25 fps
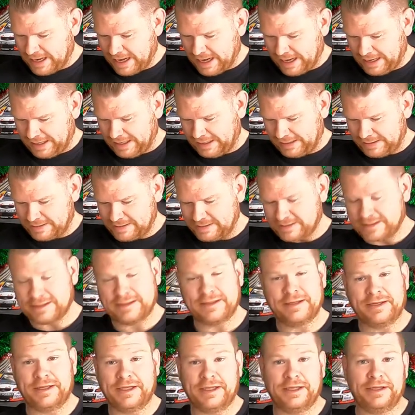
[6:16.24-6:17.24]
and
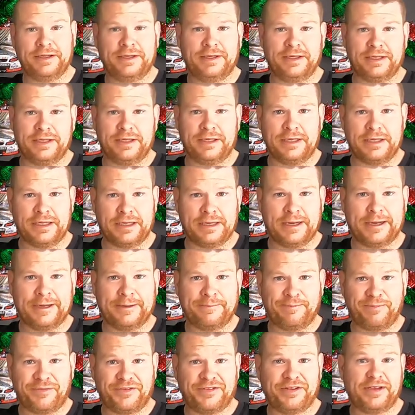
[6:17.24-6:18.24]
that
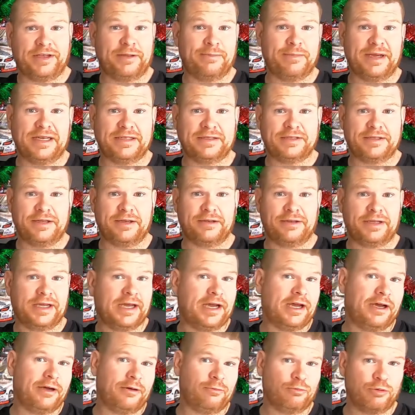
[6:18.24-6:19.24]
the second Matt Stone
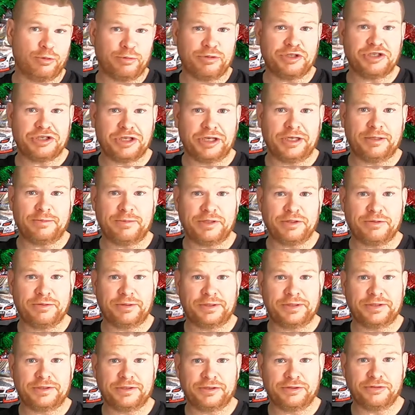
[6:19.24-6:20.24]
car will be shared
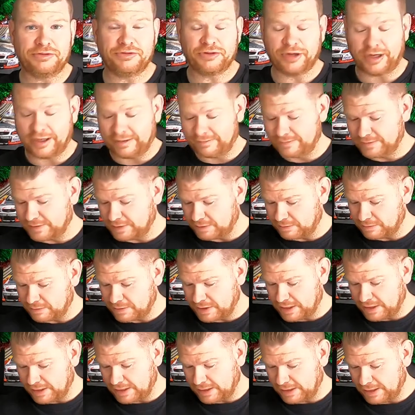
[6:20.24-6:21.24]
between the two drivers all
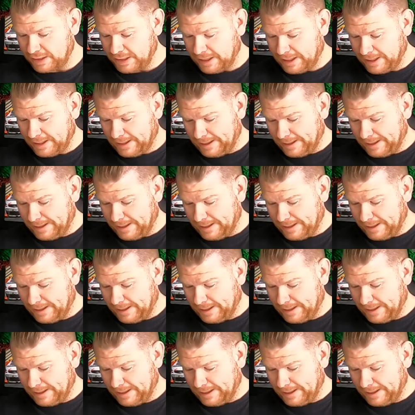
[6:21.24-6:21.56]
year.